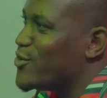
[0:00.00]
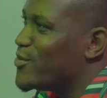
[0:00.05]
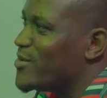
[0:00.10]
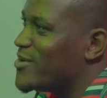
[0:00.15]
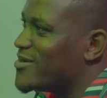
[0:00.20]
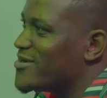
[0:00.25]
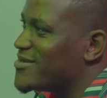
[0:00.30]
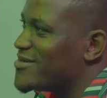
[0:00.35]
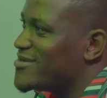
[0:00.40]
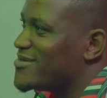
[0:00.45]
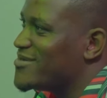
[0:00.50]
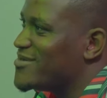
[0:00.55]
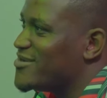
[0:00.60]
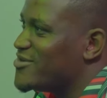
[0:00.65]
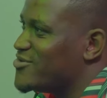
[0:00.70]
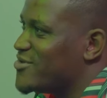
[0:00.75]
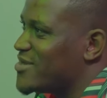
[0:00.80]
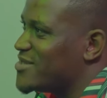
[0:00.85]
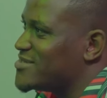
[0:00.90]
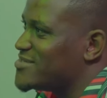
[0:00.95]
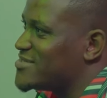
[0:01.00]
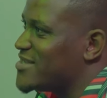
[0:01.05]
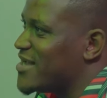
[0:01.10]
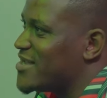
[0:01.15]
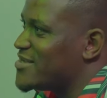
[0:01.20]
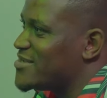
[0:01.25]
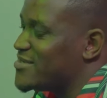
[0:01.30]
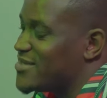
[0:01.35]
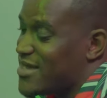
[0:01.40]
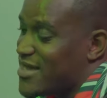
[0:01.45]
Joburg. Gotcha. You
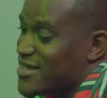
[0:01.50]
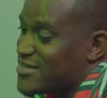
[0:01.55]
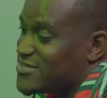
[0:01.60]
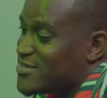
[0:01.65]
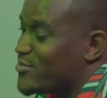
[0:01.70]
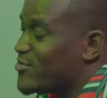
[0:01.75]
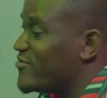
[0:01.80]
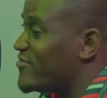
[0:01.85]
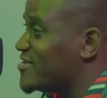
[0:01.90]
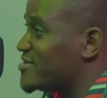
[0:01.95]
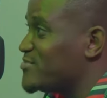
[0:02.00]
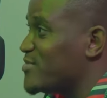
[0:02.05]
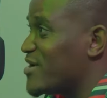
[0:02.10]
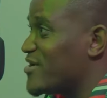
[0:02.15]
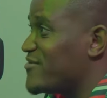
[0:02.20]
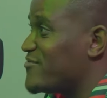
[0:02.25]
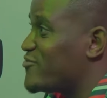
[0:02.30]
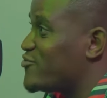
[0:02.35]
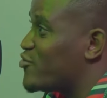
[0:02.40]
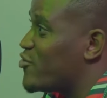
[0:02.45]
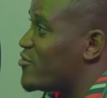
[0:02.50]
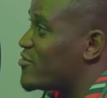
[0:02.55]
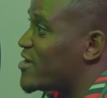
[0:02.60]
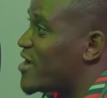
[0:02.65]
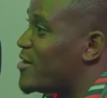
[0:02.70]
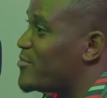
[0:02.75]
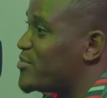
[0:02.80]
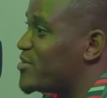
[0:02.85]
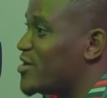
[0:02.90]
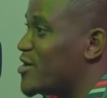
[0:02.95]
understand? Yeah, some of us might have grown
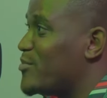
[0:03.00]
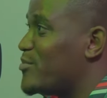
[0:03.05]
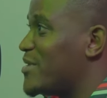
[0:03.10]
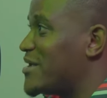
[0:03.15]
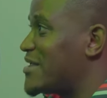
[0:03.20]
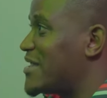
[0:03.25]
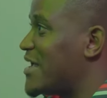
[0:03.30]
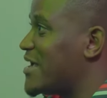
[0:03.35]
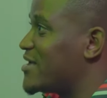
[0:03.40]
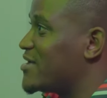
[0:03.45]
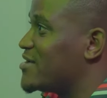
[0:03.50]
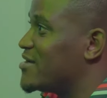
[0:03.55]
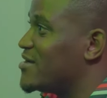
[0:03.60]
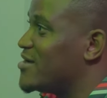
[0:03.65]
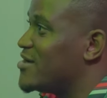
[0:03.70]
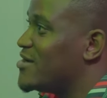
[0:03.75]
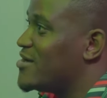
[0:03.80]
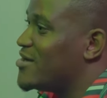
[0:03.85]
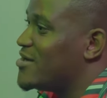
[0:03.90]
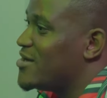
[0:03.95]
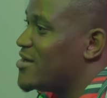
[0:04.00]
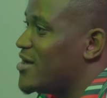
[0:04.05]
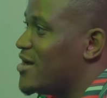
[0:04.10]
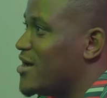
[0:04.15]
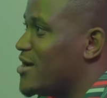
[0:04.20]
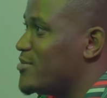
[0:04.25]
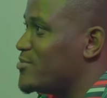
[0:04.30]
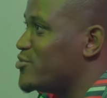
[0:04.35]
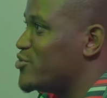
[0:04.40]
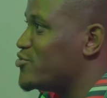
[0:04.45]
up here, but gotcha. like.
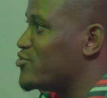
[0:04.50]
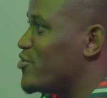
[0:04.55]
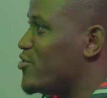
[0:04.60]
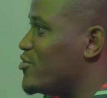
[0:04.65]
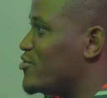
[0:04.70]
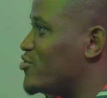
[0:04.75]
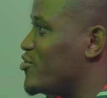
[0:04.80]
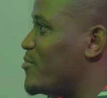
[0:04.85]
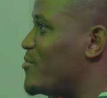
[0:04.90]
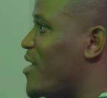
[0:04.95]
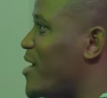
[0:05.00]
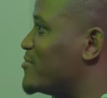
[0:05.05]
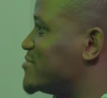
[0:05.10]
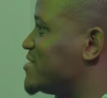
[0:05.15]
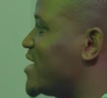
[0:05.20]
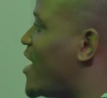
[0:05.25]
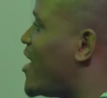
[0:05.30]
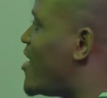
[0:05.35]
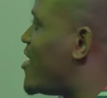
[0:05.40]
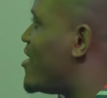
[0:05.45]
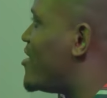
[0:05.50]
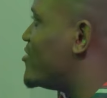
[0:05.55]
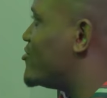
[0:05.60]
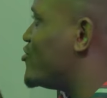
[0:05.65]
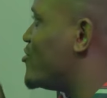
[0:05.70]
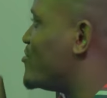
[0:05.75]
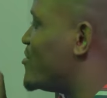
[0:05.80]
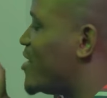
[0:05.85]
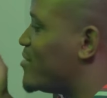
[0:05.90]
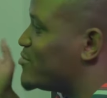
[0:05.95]
Um, you know, your mom's house,
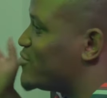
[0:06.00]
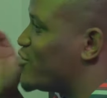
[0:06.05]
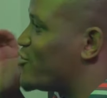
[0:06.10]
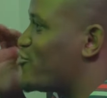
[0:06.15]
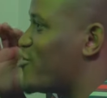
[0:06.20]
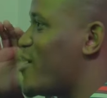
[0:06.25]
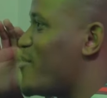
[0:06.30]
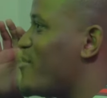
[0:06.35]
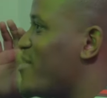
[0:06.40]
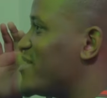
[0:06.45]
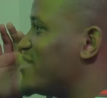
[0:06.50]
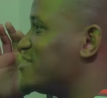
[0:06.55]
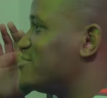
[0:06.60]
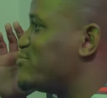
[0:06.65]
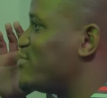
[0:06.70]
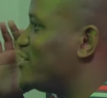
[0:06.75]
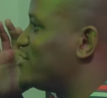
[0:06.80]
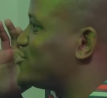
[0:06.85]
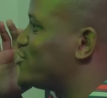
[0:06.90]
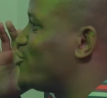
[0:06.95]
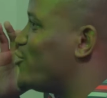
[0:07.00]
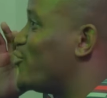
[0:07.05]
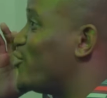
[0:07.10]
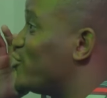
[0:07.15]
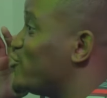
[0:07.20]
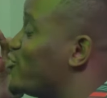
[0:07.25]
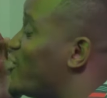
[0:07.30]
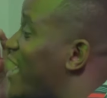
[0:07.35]
your mom, your grandmother's place, or where